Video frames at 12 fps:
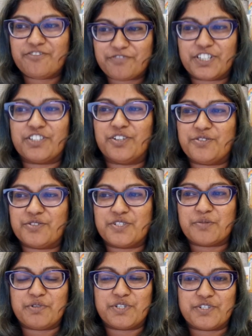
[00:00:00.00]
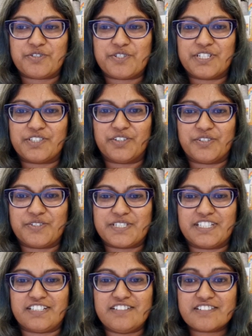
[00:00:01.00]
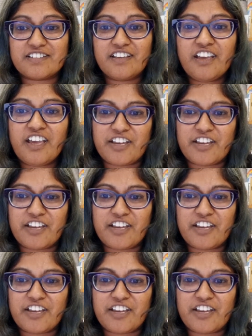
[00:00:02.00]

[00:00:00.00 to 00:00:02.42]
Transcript: effort goes into producing those things,